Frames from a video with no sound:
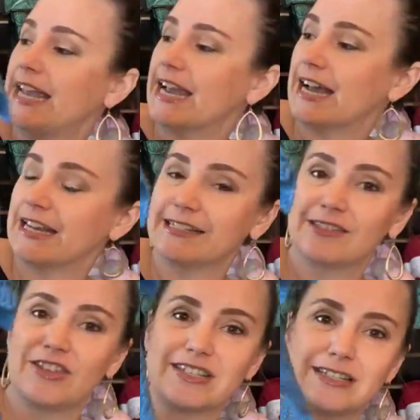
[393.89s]

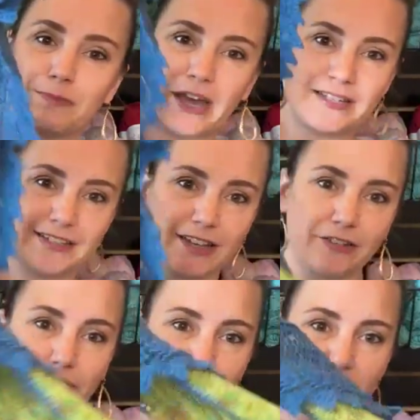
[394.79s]
And this is my
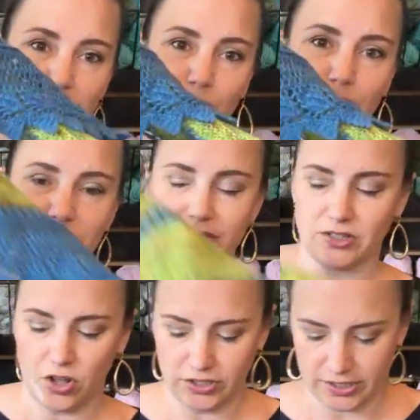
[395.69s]
design from that tour. This
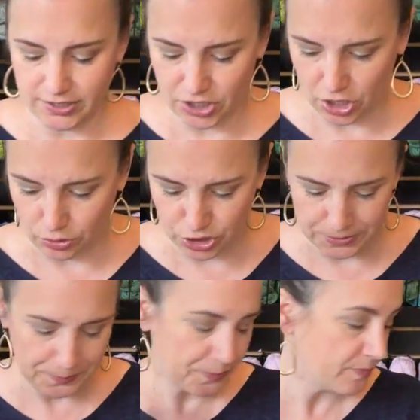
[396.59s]
is called It's the
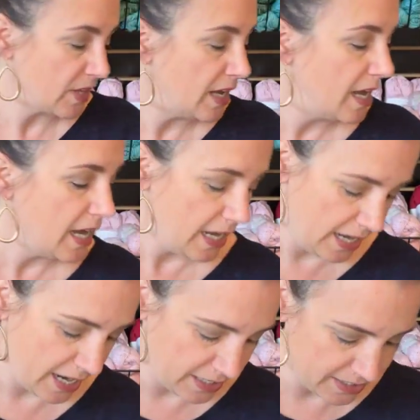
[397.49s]
Ocean.
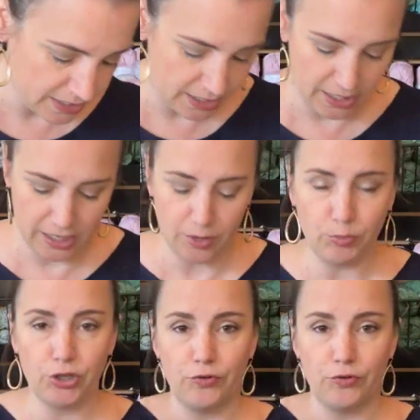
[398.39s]
And it's a